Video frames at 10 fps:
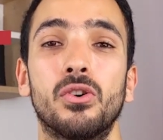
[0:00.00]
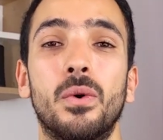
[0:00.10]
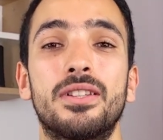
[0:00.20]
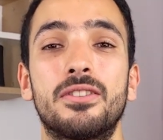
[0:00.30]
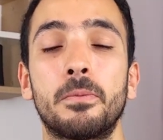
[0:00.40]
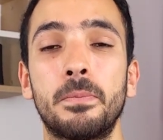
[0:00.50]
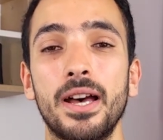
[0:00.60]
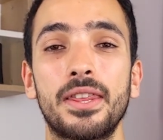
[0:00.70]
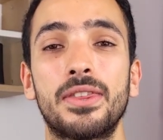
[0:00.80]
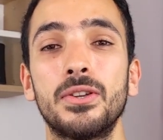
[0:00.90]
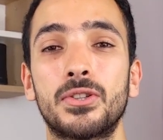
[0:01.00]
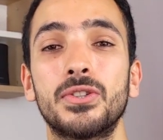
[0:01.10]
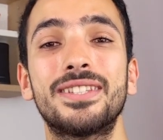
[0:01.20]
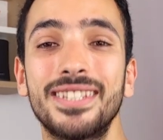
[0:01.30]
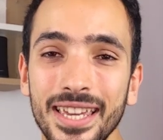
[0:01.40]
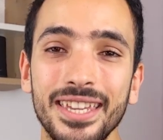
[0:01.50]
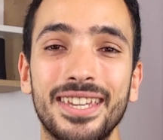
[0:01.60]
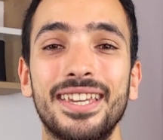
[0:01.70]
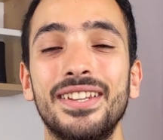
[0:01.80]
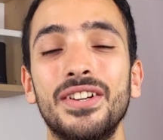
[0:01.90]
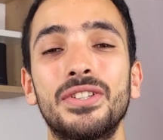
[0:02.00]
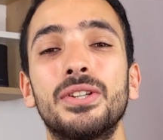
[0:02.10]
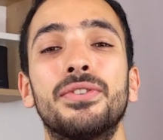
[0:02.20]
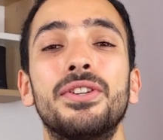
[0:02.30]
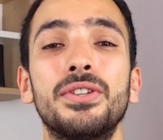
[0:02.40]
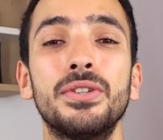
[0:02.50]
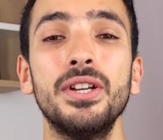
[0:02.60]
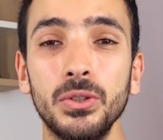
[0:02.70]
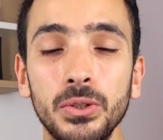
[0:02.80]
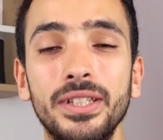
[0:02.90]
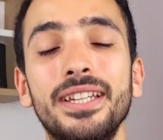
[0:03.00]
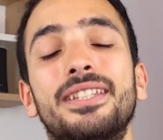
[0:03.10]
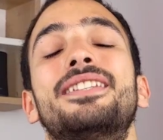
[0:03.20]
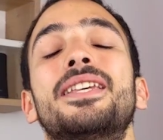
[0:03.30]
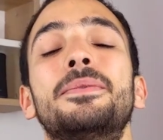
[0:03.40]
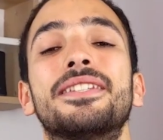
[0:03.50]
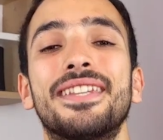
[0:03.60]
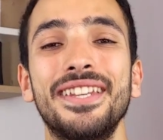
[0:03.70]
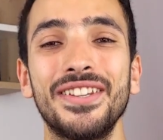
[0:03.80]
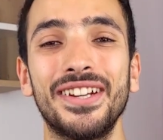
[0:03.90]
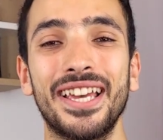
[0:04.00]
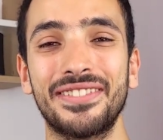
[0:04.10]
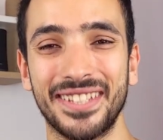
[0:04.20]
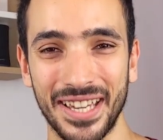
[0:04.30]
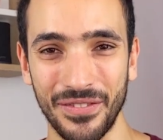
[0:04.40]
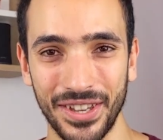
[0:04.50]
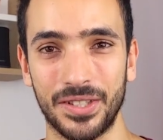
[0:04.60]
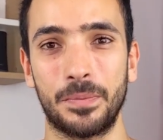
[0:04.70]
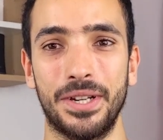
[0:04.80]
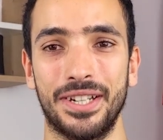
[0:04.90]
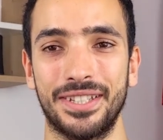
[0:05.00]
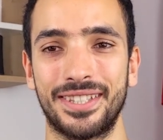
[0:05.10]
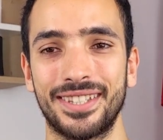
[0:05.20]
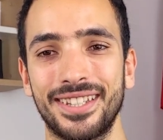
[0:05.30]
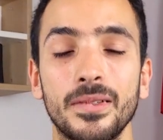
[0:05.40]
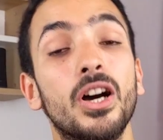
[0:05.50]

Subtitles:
what's the path you should take in order for you to get accepted in your lifetime experience.